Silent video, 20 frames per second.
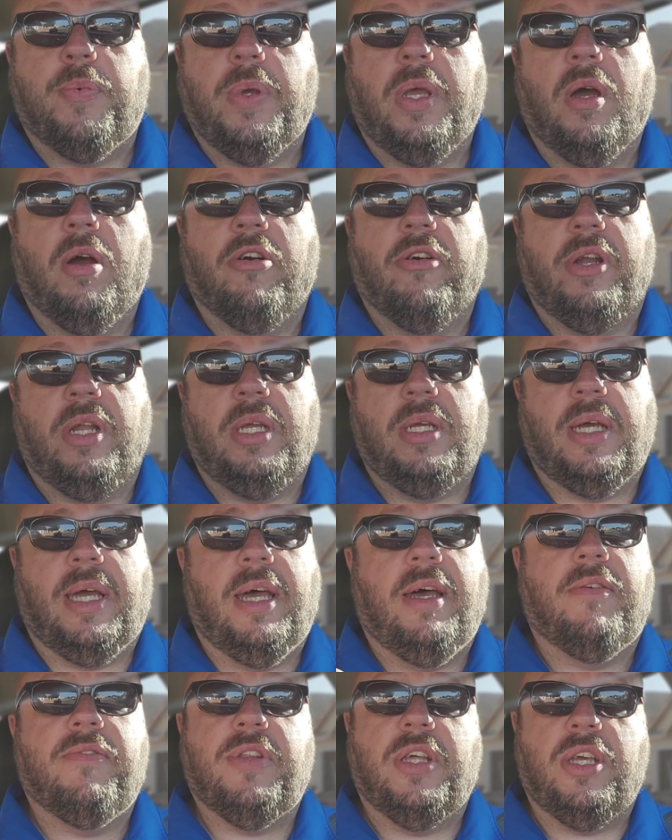We already
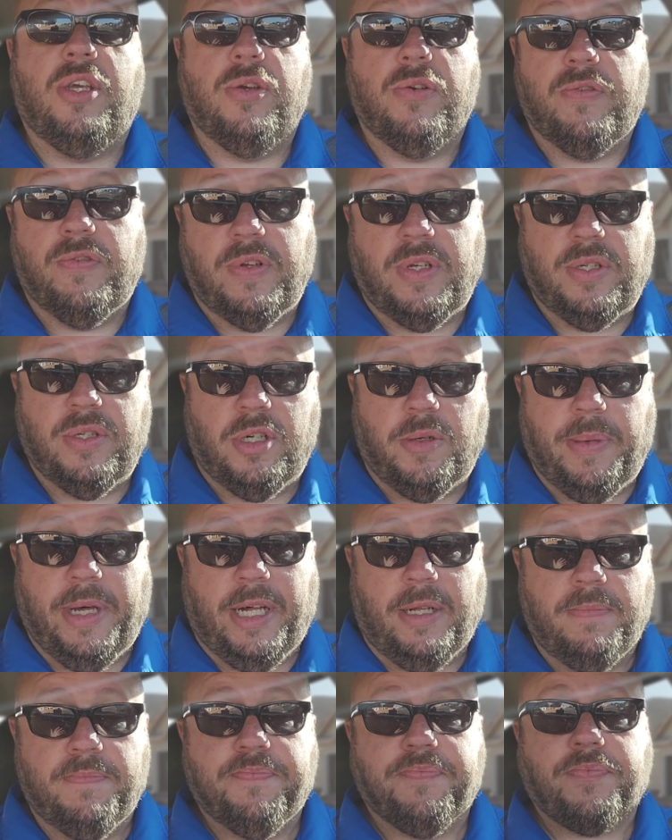have the Eufy
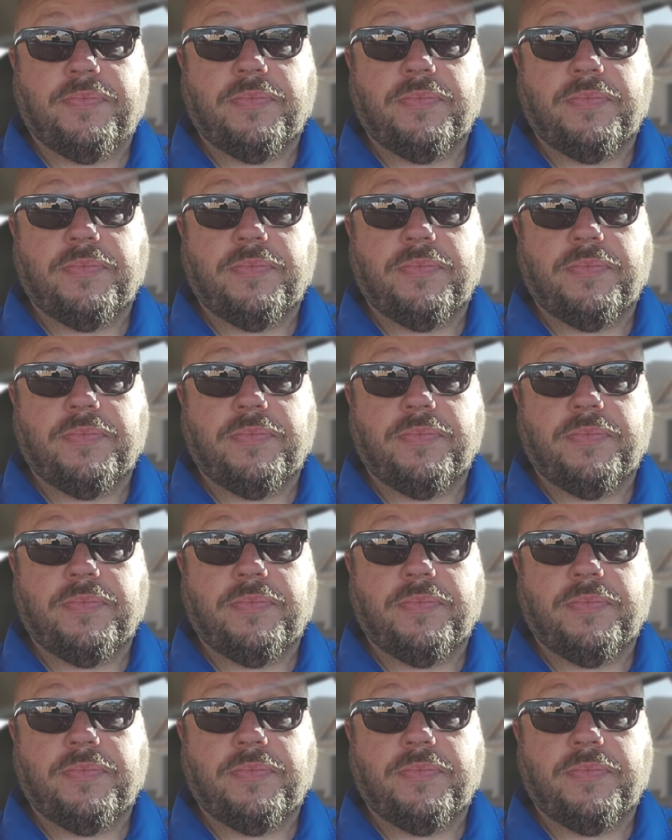doorbell,